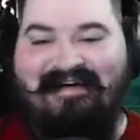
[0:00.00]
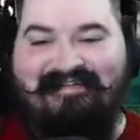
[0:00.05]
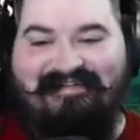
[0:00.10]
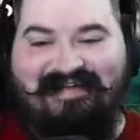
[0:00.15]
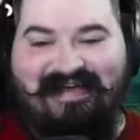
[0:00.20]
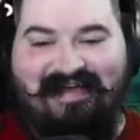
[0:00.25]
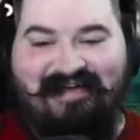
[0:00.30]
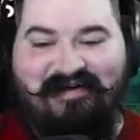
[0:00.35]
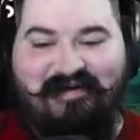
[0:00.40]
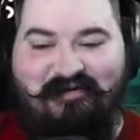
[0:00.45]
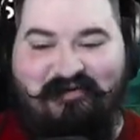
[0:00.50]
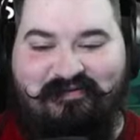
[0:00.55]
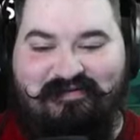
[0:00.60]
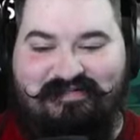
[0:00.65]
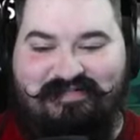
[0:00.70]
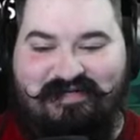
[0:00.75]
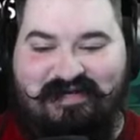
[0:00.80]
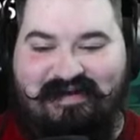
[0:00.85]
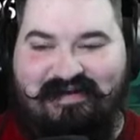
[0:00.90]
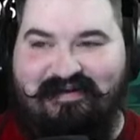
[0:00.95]
okay, we'll
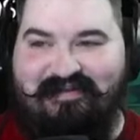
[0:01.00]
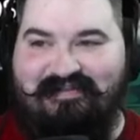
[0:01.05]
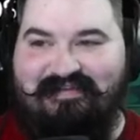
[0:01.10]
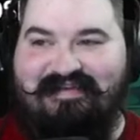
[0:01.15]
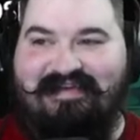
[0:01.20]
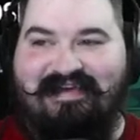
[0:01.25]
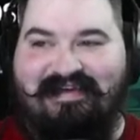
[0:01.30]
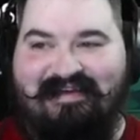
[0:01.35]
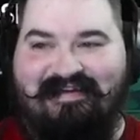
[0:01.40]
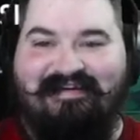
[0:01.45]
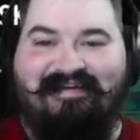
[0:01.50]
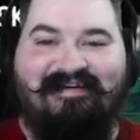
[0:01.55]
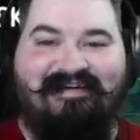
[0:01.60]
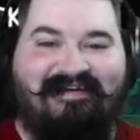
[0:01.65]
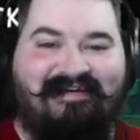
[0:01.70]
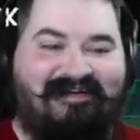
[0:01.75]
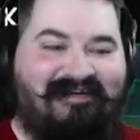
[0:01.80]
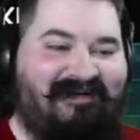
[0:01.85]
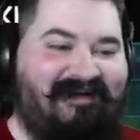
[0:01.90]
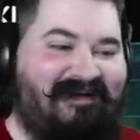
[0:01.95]
try another key.
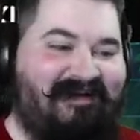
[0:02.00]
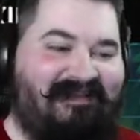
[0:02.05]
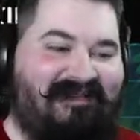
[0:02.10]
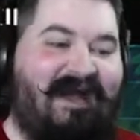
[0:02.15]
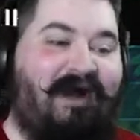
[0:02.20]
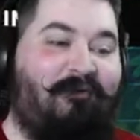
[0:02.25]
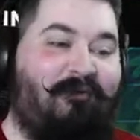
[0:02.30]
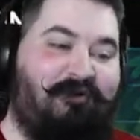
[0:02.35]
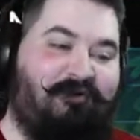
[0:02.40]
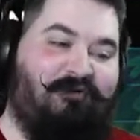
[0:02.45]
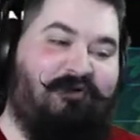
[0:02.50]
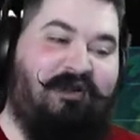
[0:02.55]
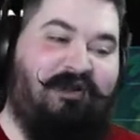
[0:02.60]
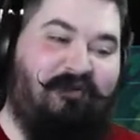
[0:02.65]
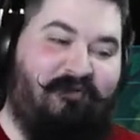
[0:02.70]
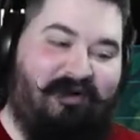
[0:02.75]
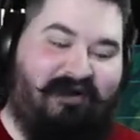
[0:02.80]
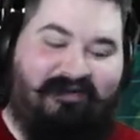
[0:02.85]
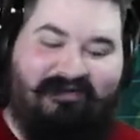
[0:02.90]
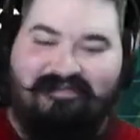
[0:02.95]
That went really
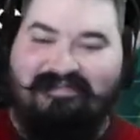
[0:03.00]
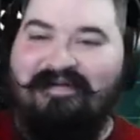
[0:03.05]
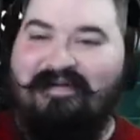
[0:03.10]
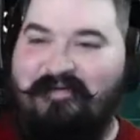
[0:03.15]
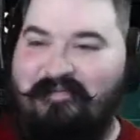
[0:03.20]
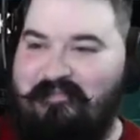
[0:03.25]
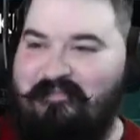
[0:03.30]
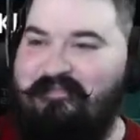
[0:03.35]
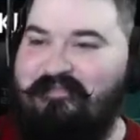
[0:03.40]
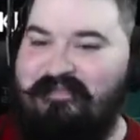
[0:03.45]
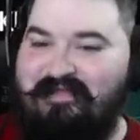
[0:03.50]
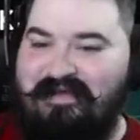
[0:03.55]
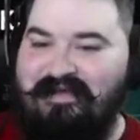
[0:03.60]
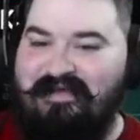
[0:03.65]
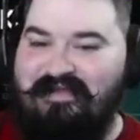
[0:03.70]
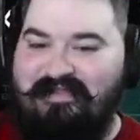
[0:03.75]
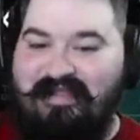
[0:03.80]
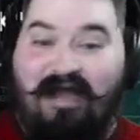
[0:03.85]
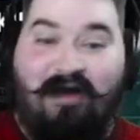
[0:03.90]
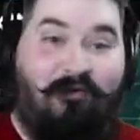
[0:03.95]
well.
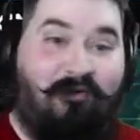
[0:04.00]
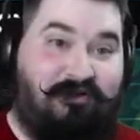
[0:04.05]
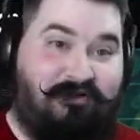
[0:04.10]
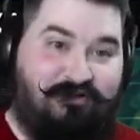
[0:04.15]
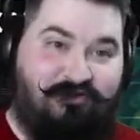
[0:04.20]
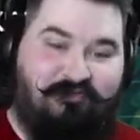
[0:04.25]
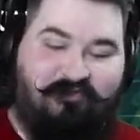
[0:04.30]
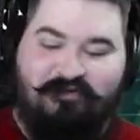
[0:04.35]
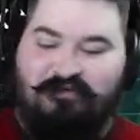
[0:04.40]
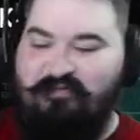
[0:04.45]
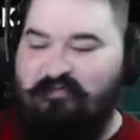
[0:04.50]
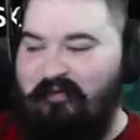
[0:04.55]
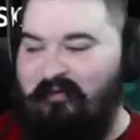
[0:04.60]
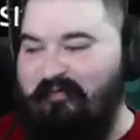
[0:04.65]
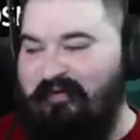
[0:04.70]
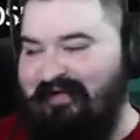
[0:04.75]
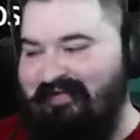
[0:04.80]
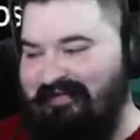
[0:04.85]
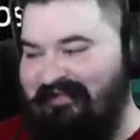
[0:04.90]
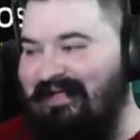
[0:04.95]
That went super, super well.